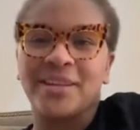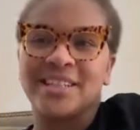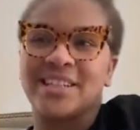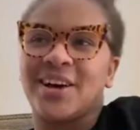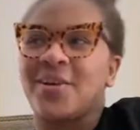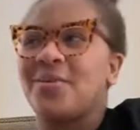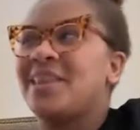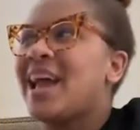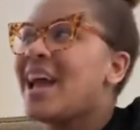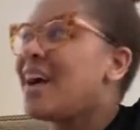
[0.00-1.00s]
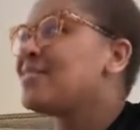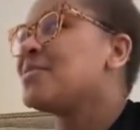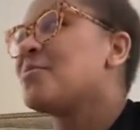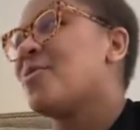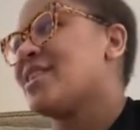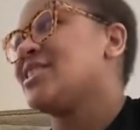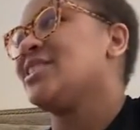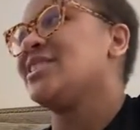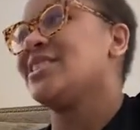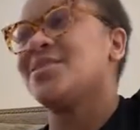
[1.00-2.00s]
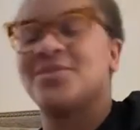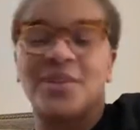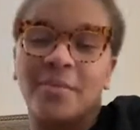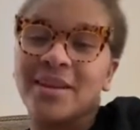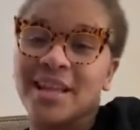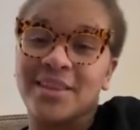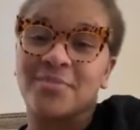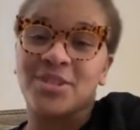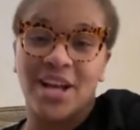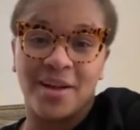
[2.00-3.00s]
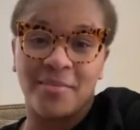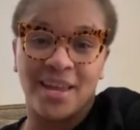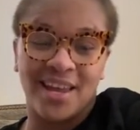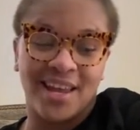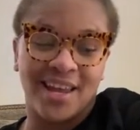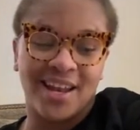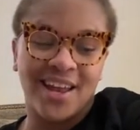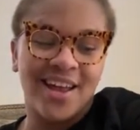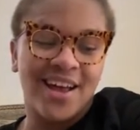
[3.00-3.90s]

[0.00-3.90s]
So they have some questions too, so I'm gonna let them chime in,